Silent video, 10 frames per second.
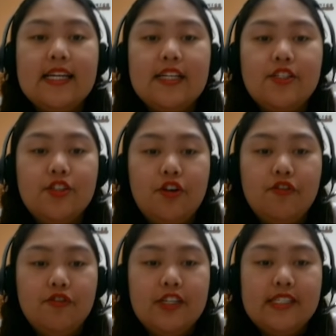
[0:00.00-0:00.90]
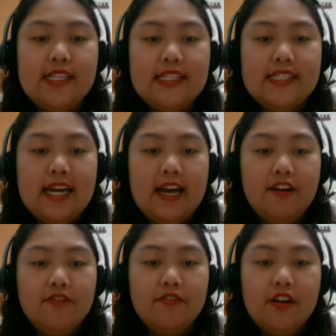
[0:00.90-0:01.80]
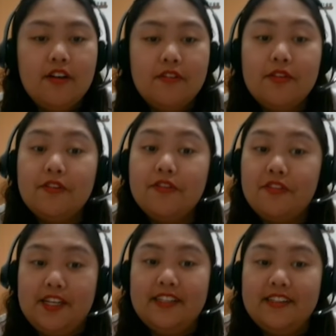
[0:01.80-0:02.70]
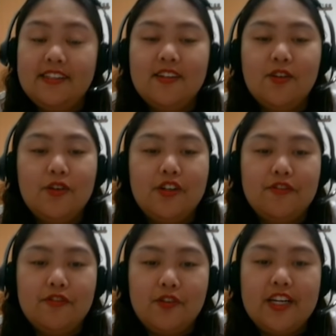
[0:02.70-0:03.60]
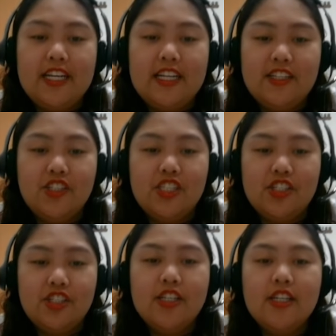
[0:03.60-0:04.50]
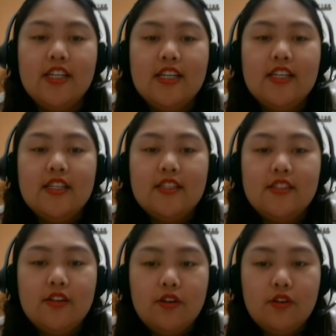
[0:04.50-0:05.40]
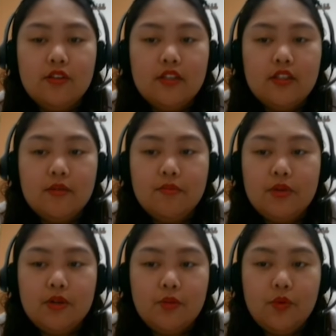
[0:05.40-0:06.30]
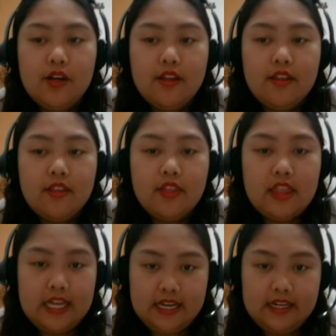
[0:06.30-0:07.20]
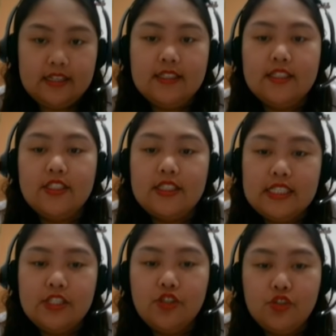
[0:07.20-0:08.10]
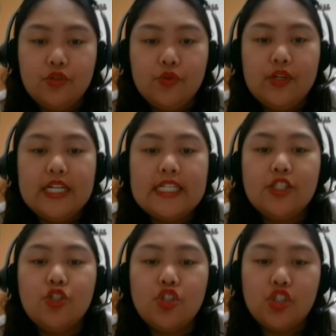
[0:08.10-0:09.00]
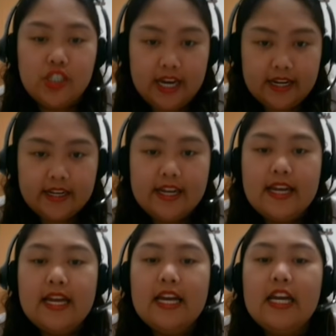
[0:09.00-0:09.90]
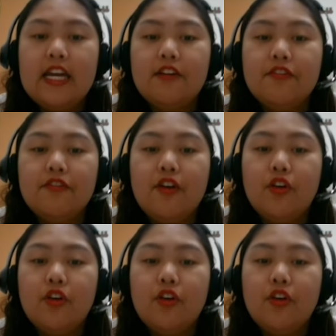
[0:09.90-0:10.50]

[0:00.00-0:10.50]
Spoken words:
So first, let's have the FET or foreign English teacher. So the number one thing that you need to do is to check if